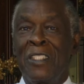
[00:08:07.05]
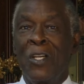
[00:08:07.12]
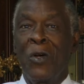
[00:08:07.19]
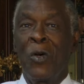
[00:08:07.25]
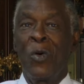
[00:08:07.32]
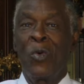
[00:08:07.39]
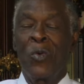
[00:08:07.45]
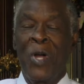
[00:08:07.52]

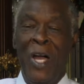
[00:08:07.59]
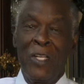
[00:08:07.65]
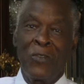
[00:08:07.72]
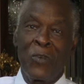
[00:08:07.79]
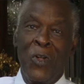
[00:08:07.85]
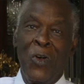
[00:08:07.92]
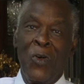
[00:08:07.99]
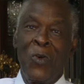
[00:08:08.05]
So I
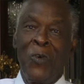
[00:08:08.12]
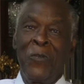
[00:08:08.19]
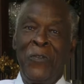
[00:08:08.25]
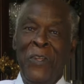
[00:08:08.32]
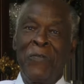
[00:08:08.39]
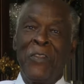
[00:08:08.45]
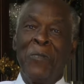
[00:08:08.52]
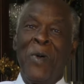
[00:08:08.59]
drove
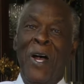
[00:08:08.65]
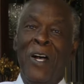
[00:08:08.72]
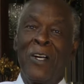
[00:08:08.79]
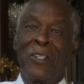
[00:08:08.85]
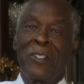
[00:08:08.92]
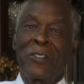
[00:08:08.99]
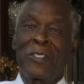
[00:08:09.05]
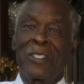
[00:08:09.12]
50
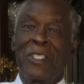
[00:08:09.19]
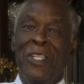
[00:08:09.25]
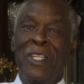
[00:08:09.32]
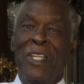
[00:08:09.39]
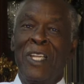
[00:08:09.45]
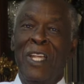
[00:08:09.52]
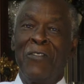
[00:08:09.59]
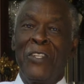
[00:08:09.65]
miles
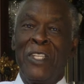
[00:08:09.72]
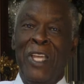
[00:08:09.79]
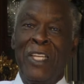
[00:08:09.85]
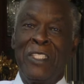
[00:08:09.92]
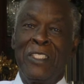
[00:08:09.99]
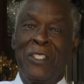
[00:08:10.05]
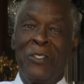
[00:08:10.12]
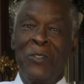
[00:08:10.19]
every day
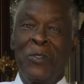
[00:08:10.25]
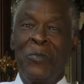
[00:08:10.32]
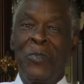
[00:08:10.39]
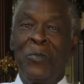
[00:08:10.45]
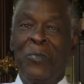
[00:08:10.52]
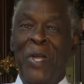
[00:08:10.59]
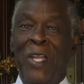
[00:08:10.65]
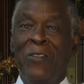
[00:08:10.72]
to
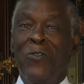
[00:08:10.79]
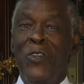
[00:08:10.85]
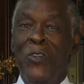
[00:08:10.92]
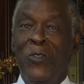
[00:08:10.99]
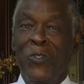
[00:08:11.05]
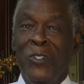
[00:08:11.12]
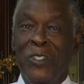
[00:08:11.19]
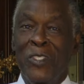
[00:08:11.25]
Baton
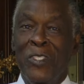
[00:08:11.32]
Rouge.